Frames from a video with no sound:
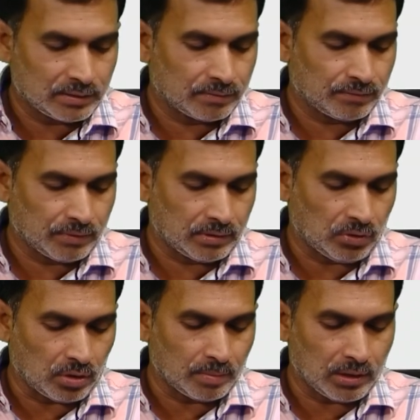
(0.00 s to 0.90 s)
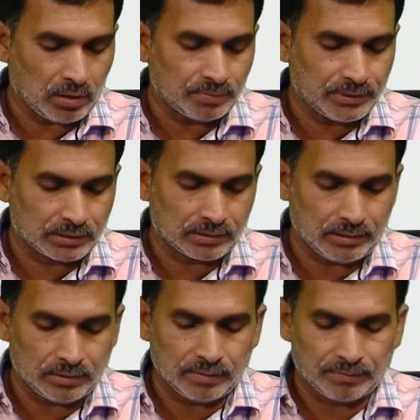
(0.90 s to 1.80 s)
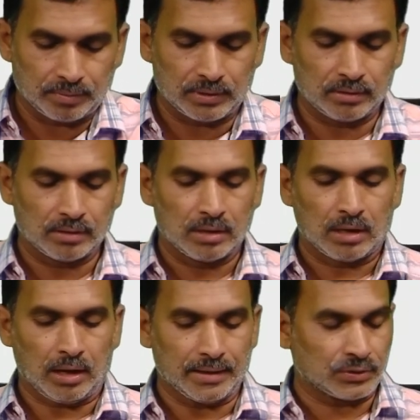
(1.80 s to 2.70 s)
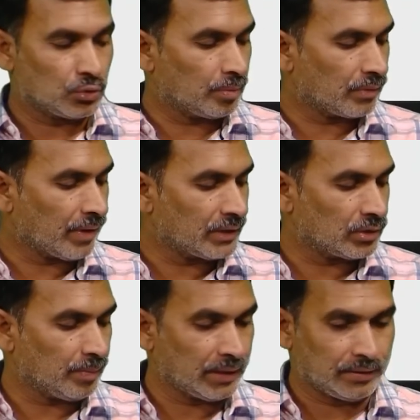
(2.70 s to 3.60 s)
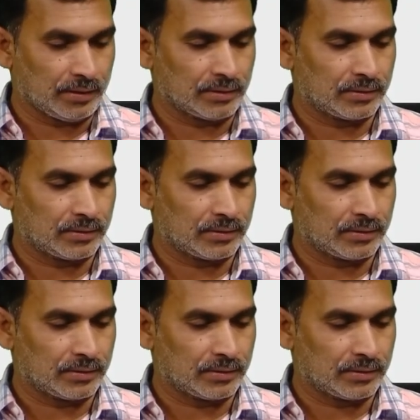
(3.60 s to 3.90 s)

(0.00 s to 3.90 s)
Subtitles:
for normal objects learned from the unsupervised methods.